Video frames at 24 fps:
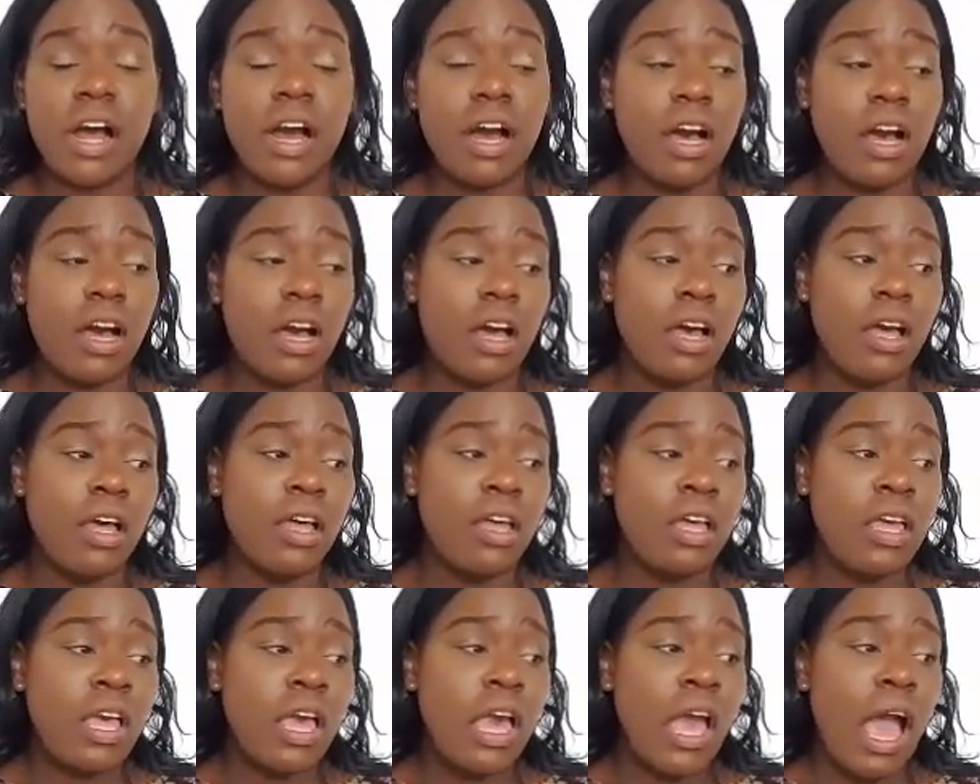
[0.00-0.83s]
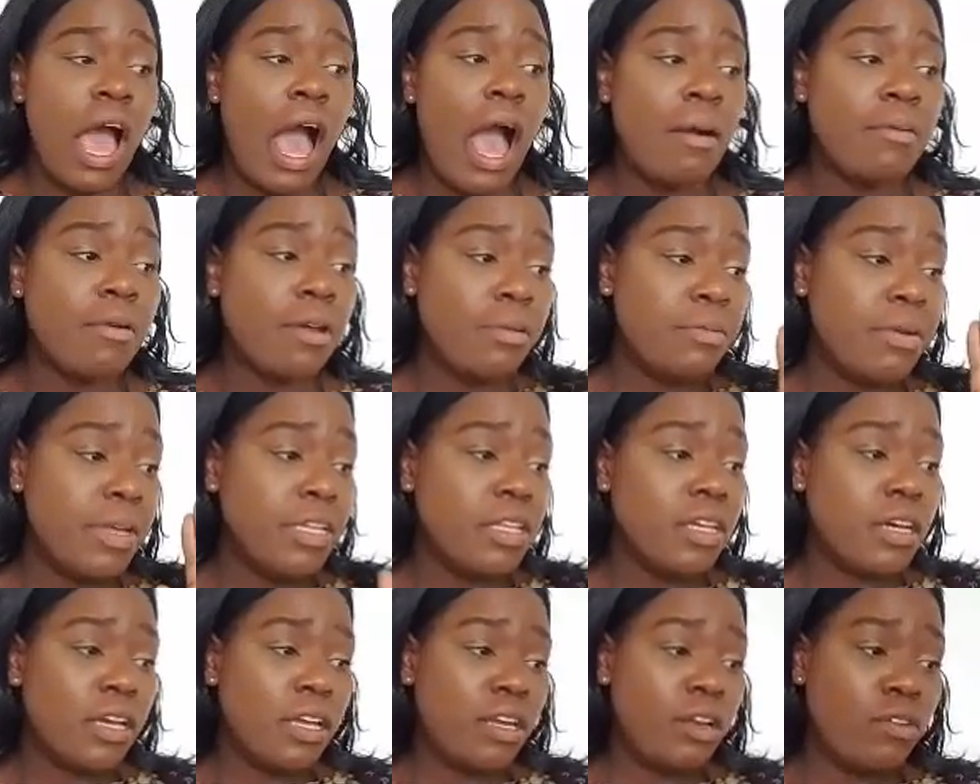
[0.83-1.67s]
I'm going to be
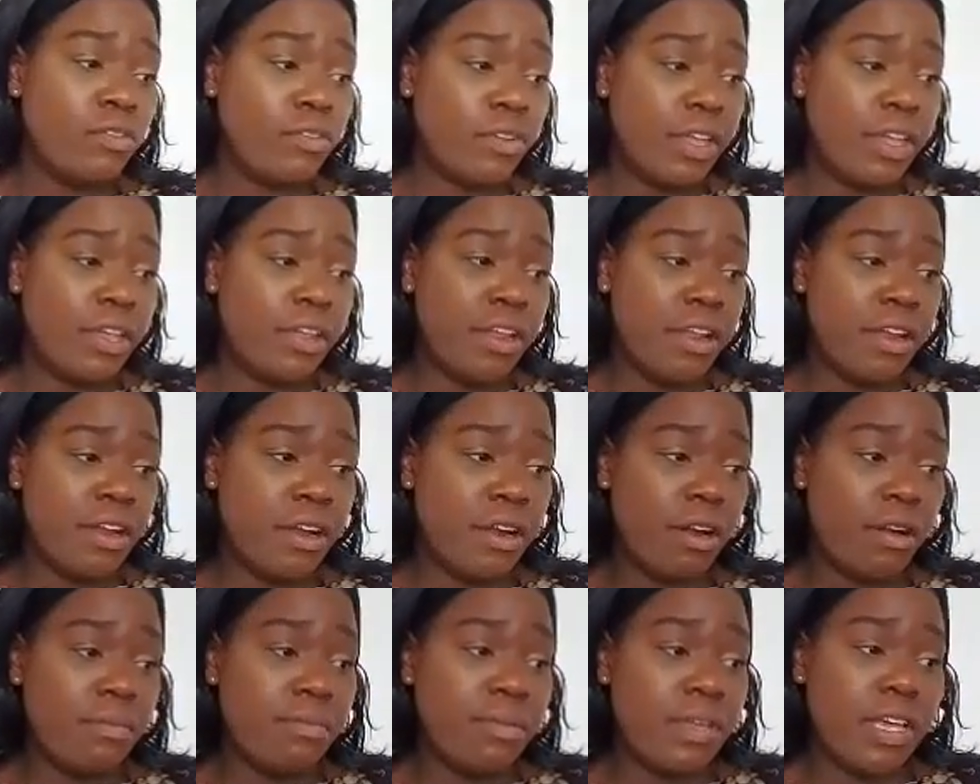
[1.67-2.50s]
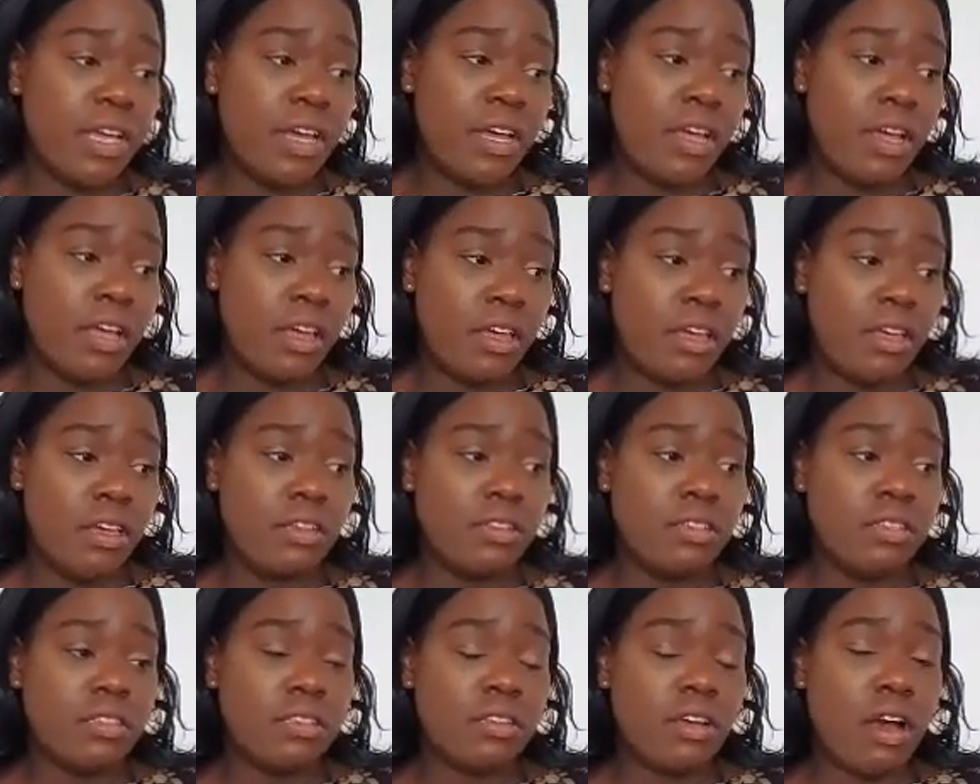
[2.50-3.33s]
looking over here
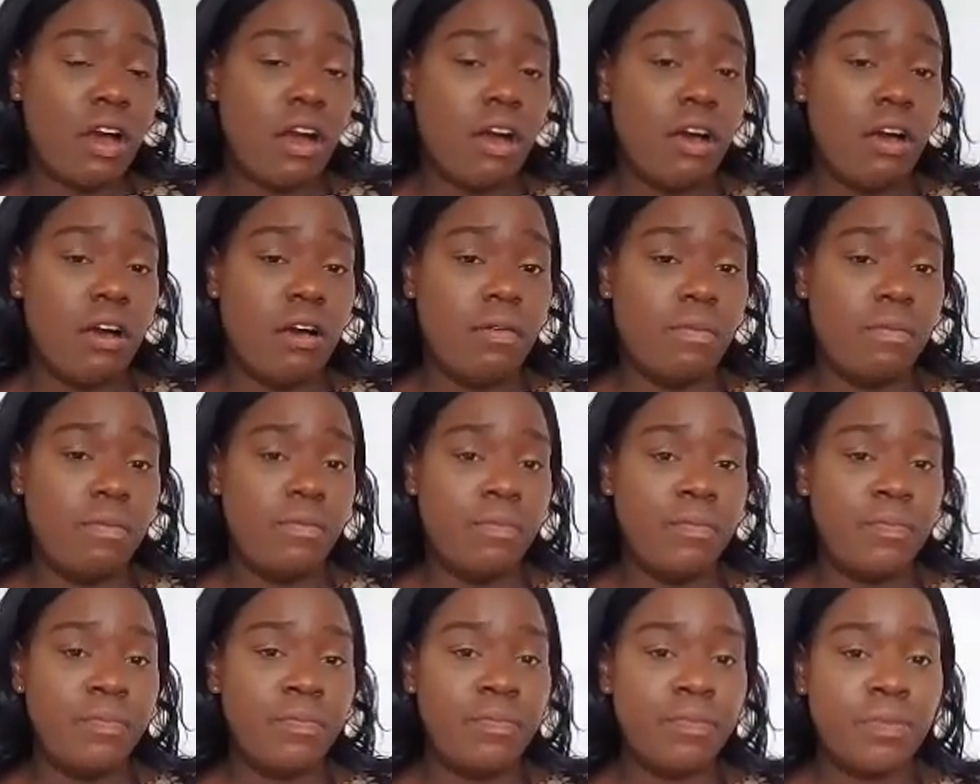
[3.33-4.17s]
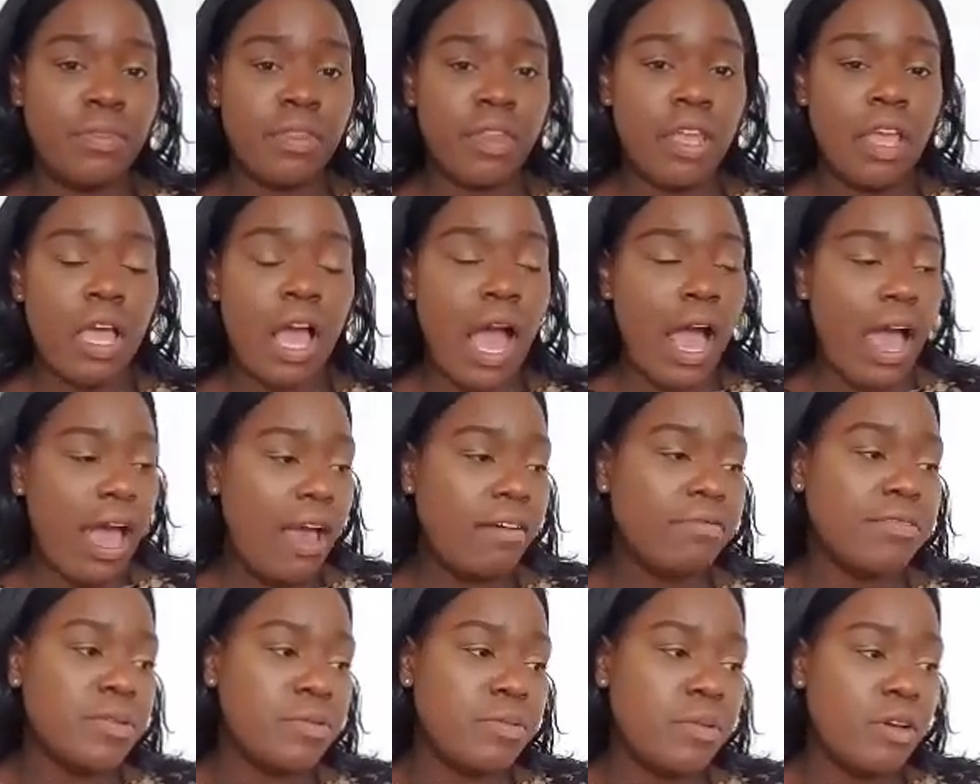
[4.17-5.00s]
because I
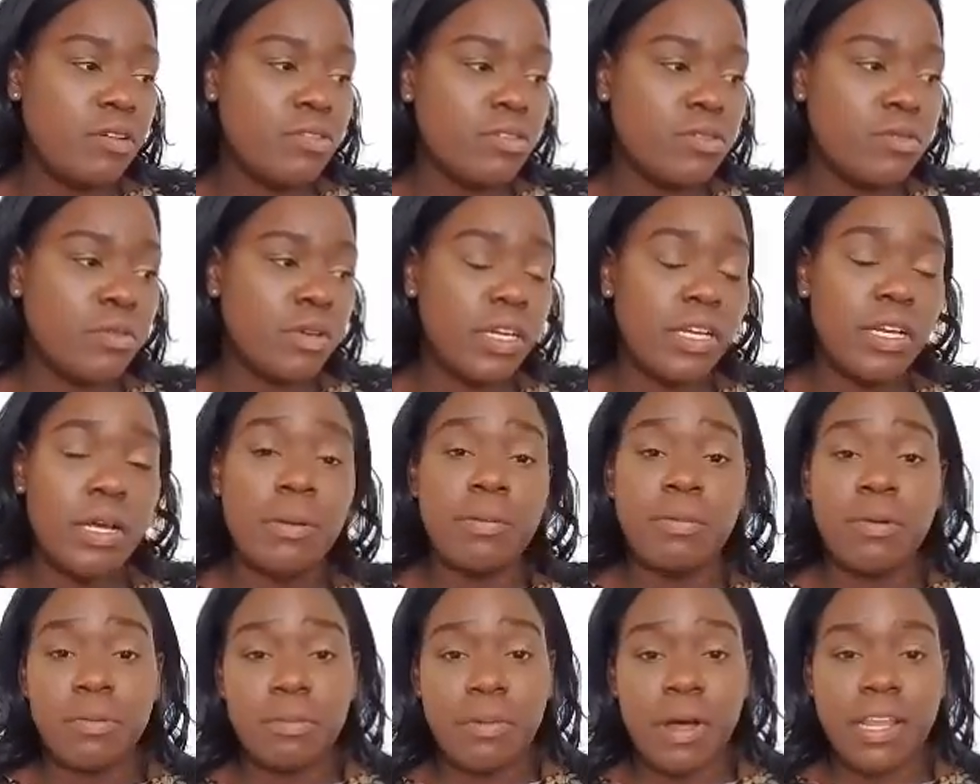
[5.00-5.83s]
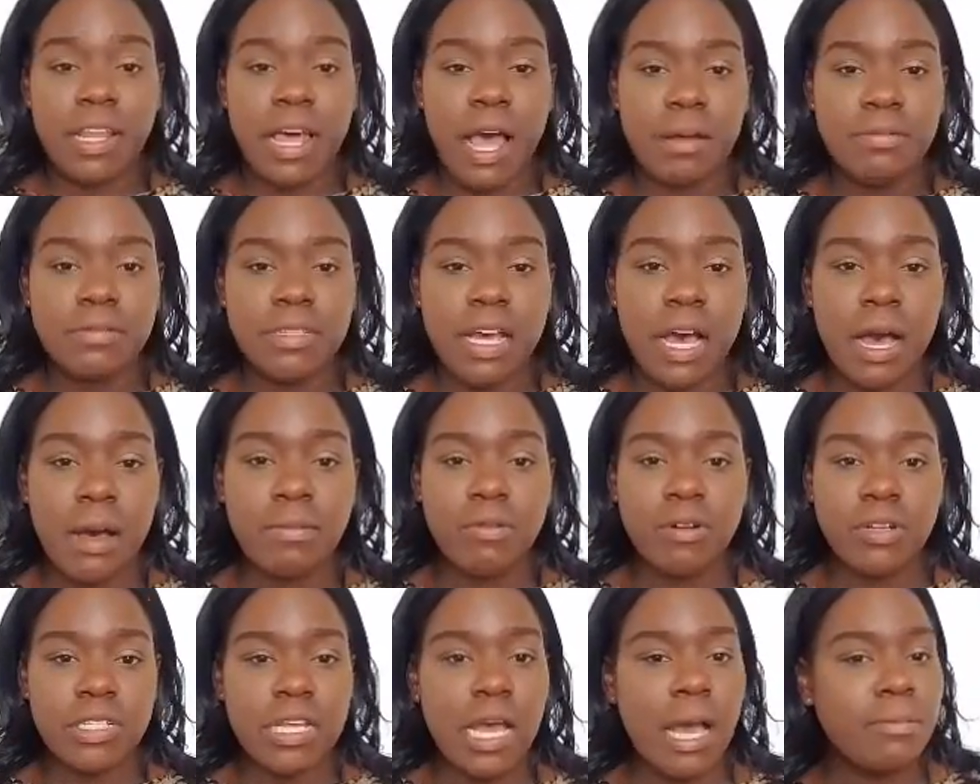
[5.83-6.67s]
have some notes written up on my
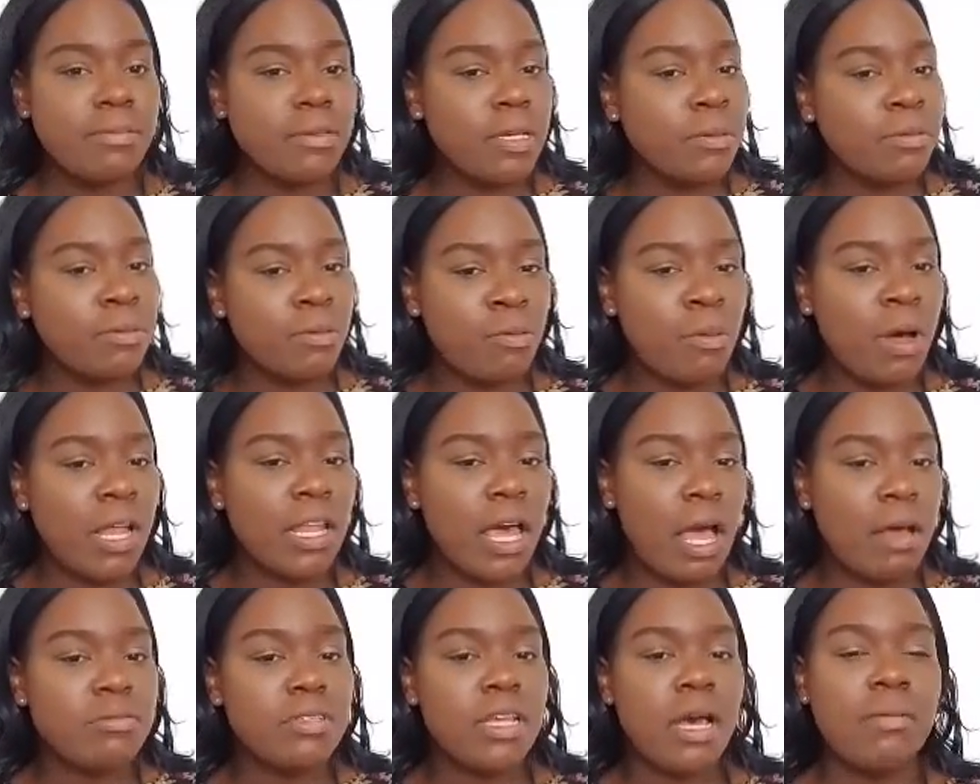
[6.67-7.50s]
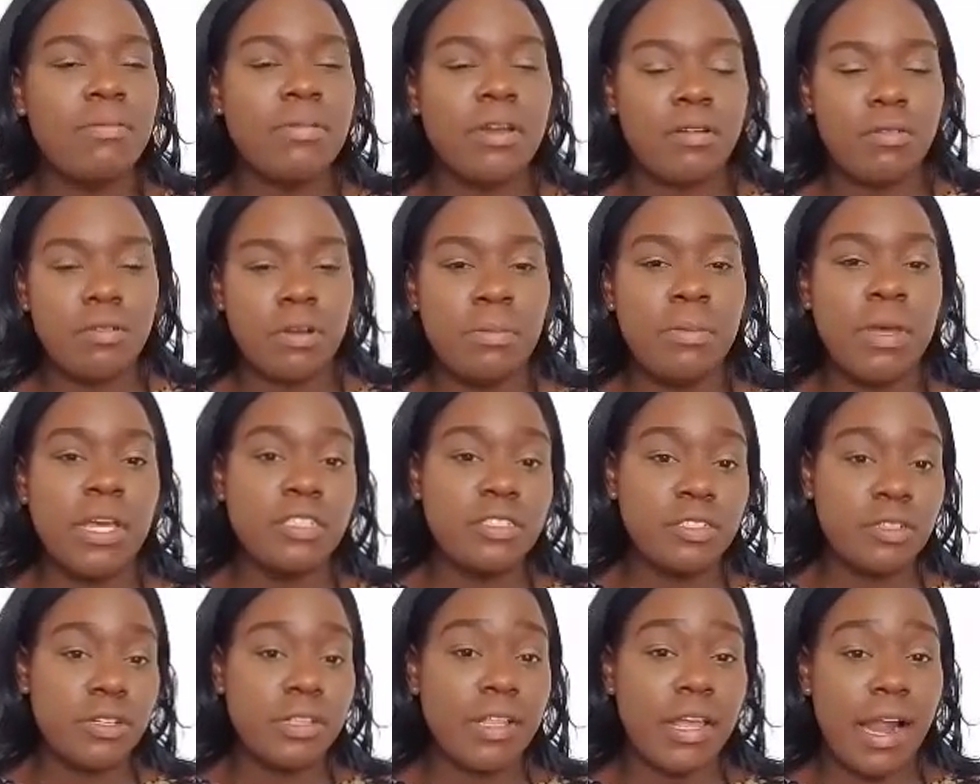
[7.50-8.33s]
laptop, or typed up on my laptop, and I want to
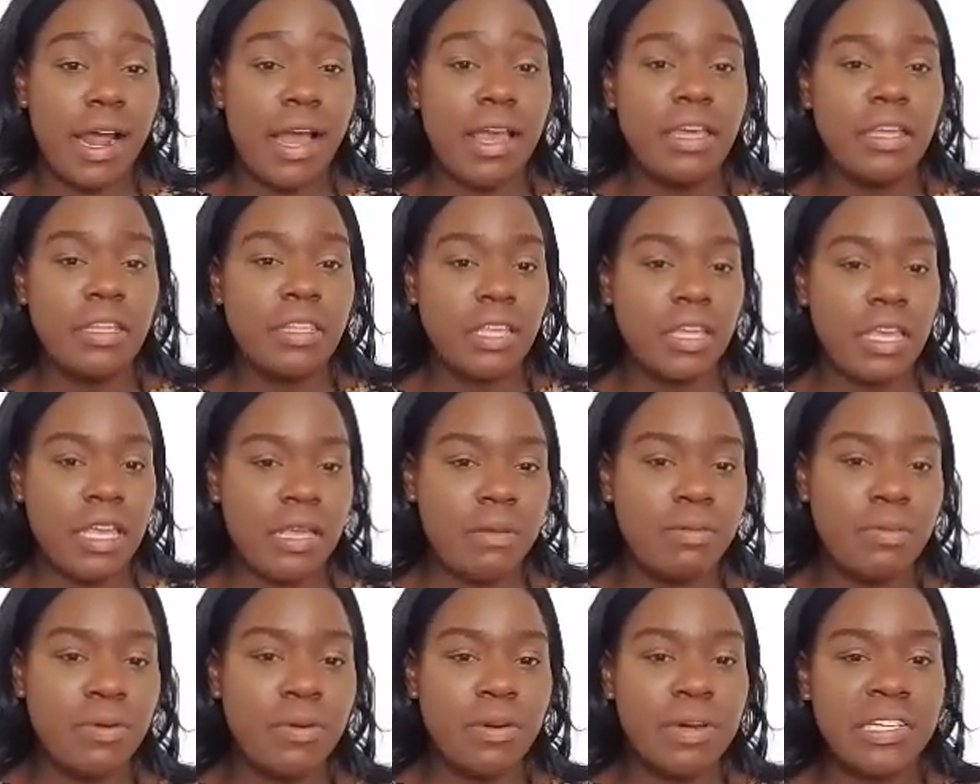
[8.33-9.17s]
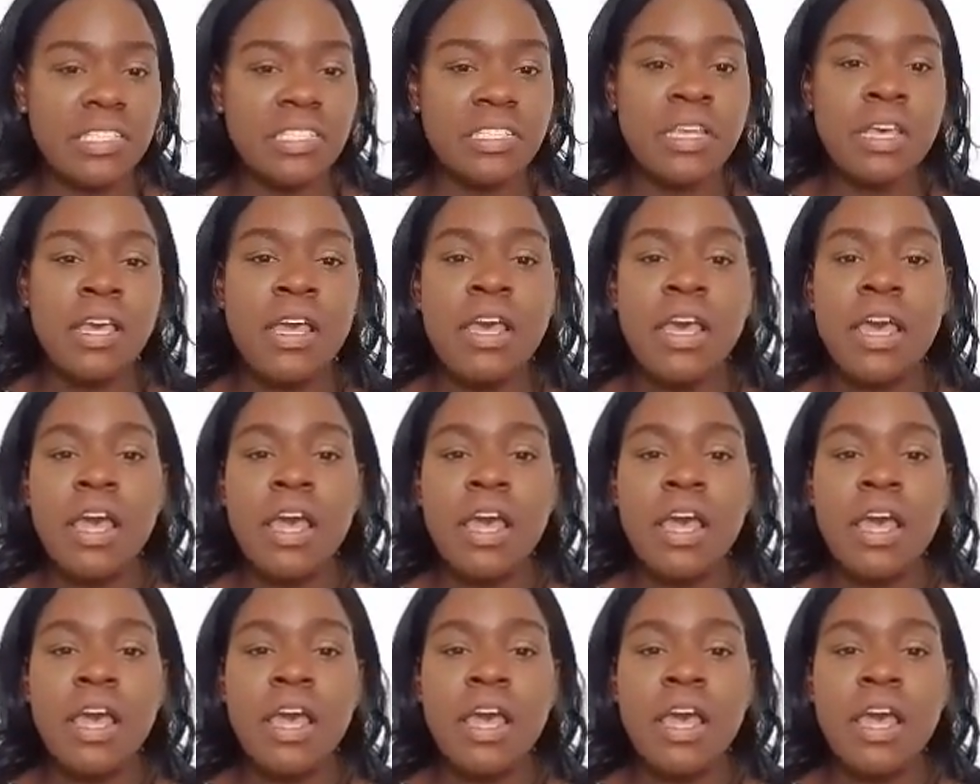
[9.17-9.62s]
make sure that I hit the key points.